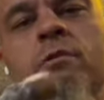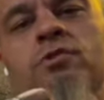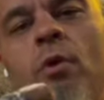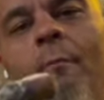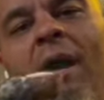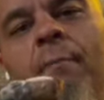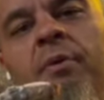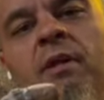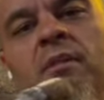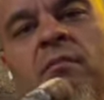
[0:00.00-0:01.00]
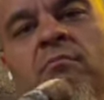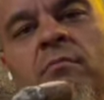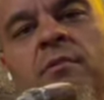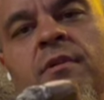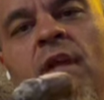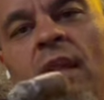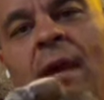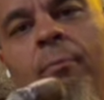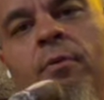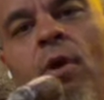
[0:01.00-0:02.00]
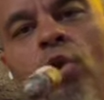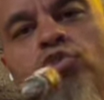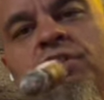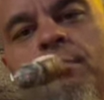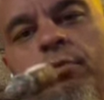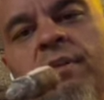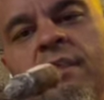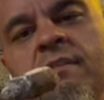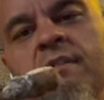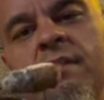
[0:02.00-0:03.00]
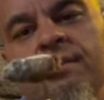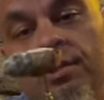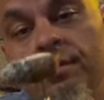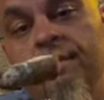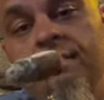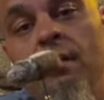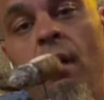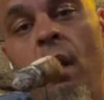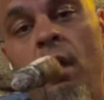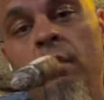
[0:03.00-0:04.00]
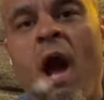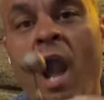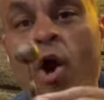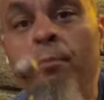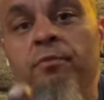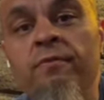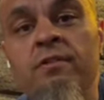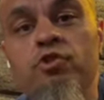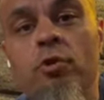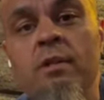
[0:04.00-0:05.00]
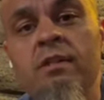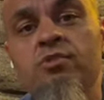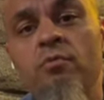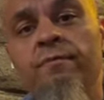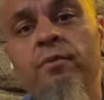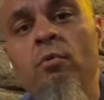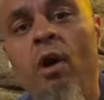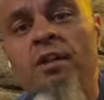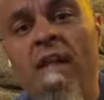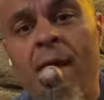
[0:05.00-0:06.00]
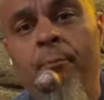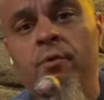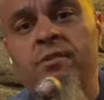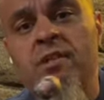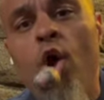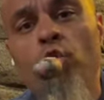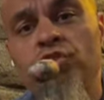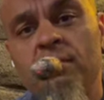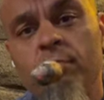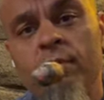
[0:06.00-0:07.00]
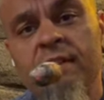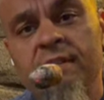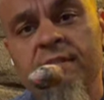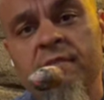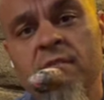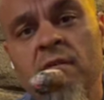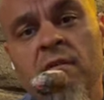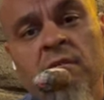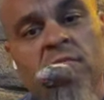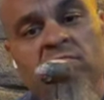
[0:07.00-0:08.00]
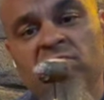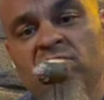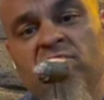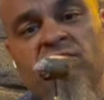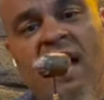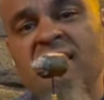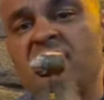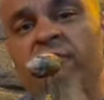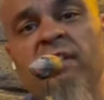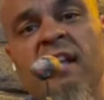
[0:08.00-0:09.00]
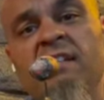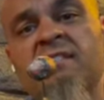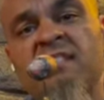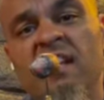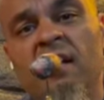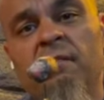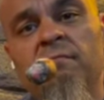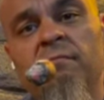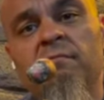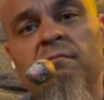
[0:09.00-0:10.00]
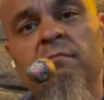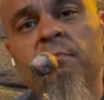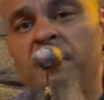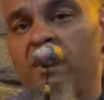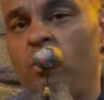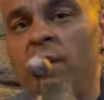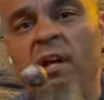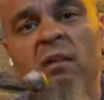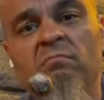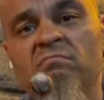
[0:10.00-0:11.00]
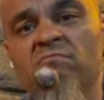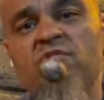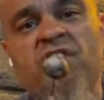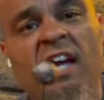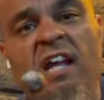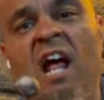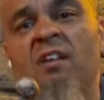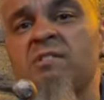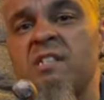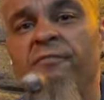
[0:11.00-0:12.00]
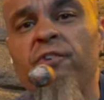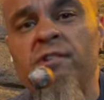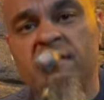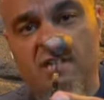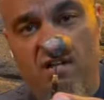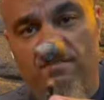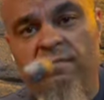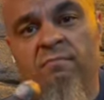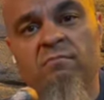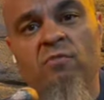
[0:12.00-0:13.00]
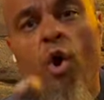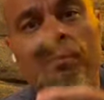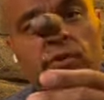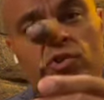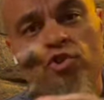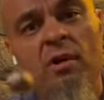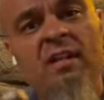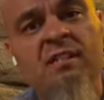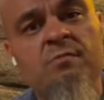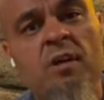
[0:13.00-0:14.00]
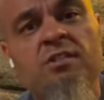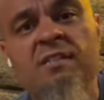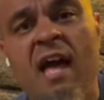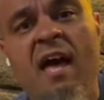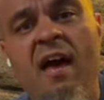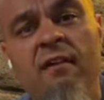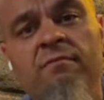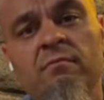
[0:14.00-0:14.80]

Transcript: So in my opinion, the Lampert Ocean Breeze is a good cigar. I hope you've enjoyed this review on Lampert's Ocean Breeze. Nice everyday stick. Pick one up, check it out, see for yourself. Hope you enjoyed it as much as I have.